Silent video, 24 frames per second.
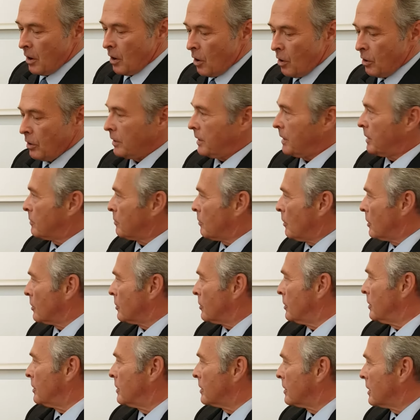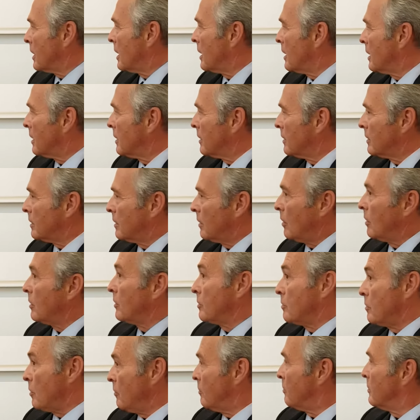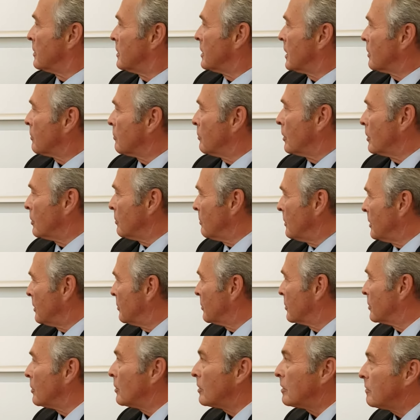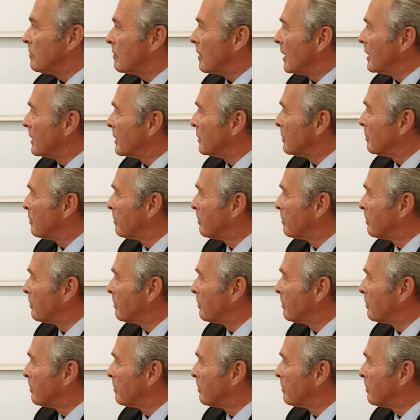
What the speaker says: All these watches, all the movements are chronometer certified.